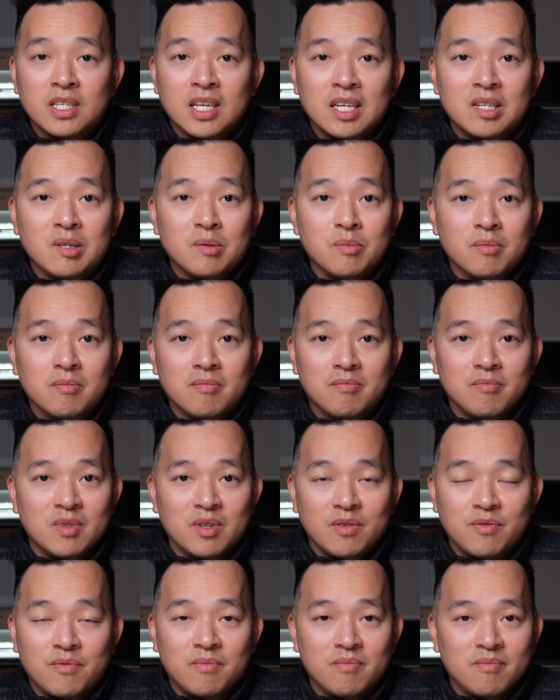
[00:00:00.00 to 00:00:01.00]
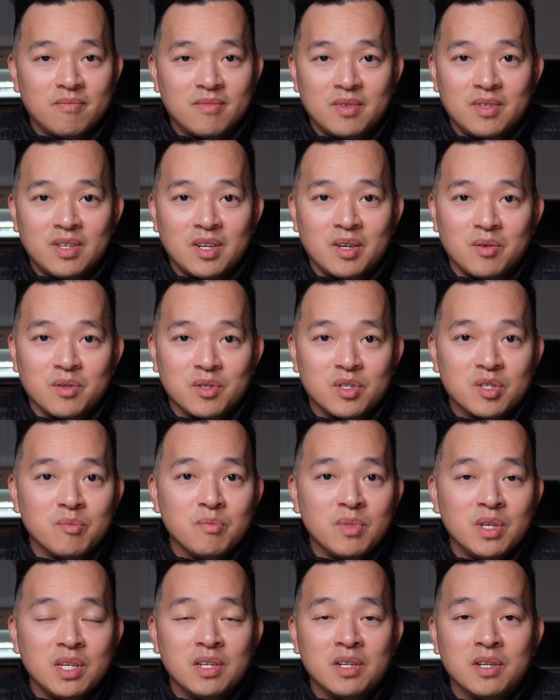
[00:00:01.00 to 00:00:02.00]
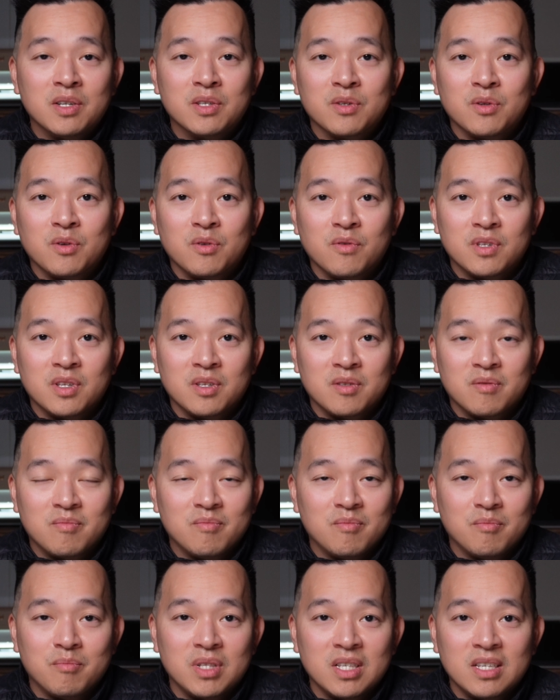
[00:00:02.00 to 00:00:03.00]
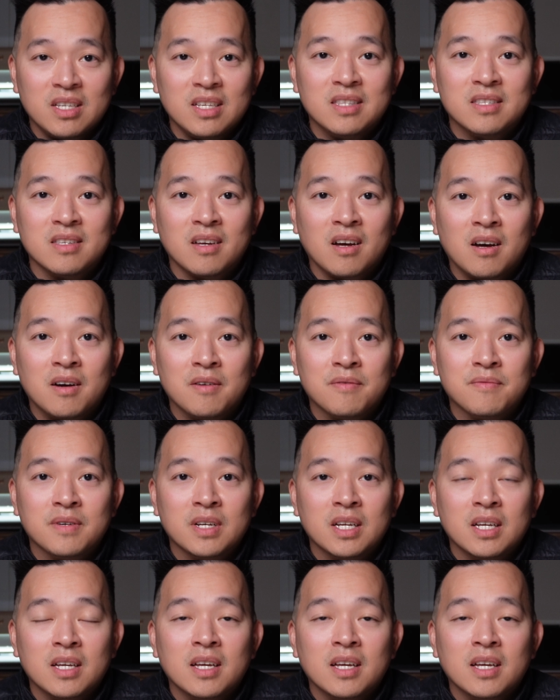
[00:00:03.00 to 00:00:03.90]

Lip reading: kind of, smears or just bleeds off.